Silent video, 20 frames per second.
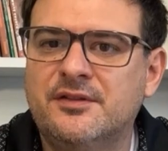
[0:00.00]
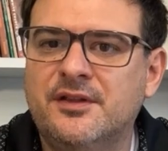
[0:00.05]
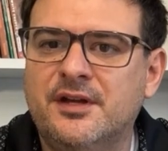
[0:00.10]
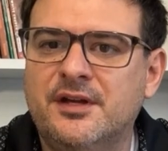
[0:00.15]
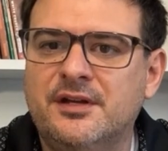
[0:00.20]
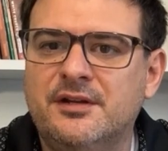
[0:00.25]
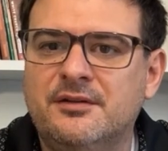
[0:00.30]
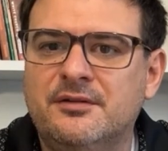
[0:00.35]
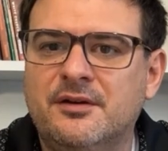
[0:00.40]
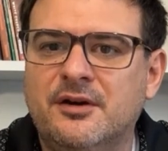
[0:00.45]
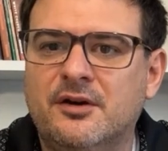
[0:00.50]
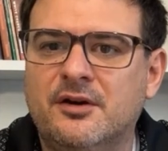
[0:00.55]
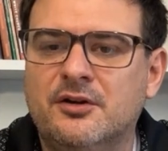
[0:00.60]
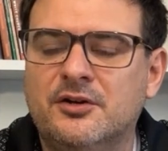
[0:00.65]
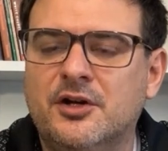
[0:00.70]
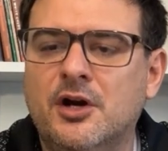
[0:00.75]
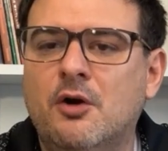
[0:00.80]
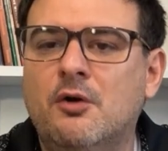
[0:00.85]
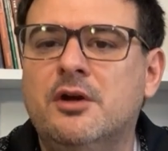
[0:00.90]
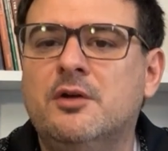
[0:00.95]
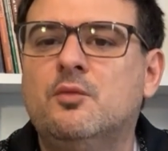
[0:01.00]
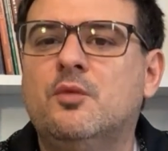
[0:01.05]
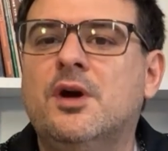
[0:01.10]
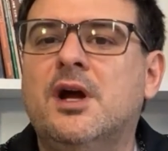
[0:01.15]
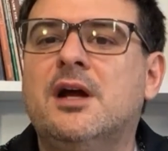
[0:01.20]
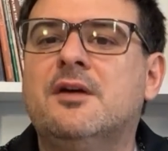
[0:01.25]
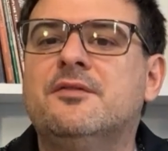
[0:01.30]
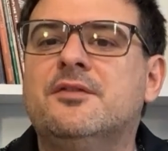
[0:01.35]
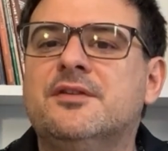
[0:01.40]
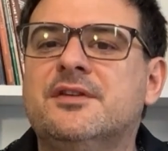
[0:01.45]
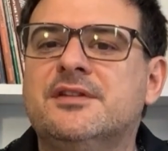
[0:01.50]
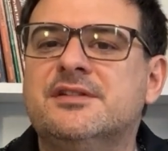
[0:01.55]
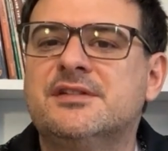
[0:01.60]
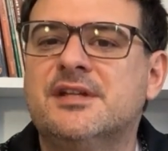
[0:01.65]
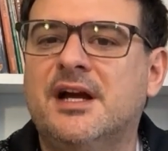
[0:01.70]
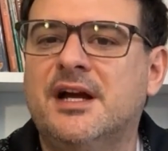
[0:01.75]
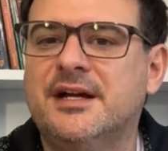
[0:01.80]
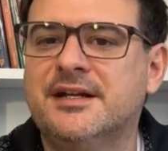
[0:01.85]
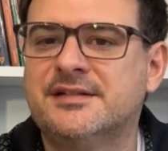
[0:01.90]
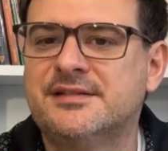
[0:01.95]
they are going wherever the
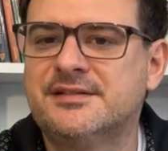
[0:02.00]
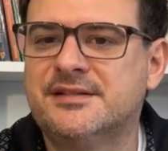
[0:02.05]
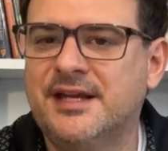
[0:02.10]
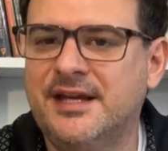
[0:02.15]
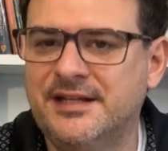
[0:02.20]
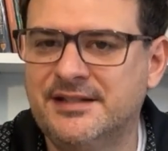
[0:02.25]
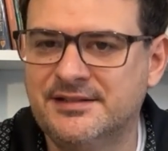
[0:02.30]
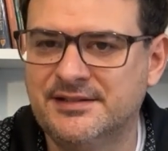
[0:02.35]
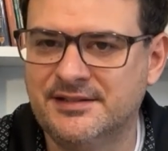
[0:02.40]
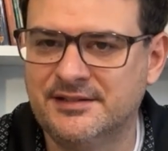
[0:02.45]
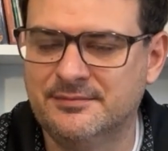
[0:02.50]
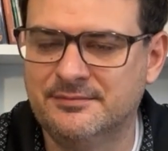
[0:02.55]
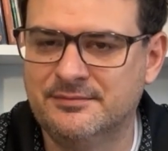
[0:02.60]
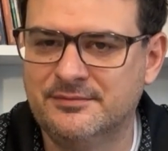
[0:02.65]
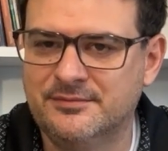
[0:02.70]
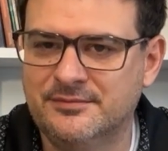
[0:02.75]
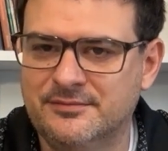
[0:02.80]
science takes them.